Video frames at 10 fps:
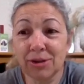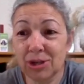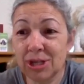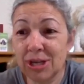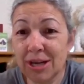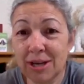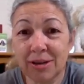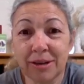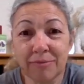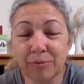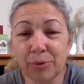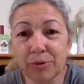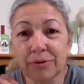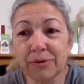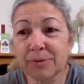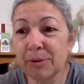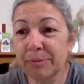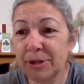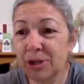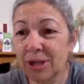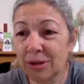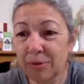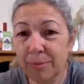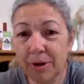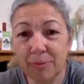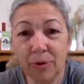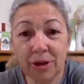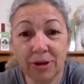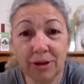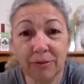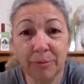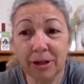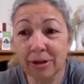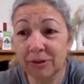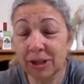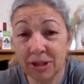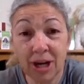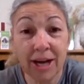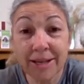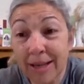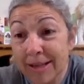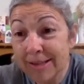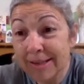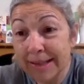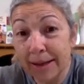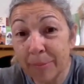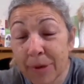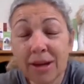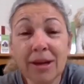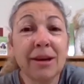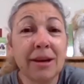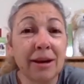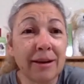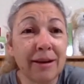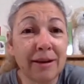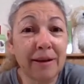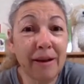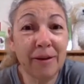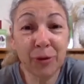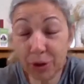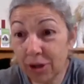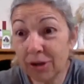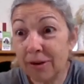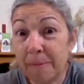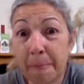And she had, I broke her off a small piece. She had no problem with it, and everybody loved it. And I tasted them, and they're good.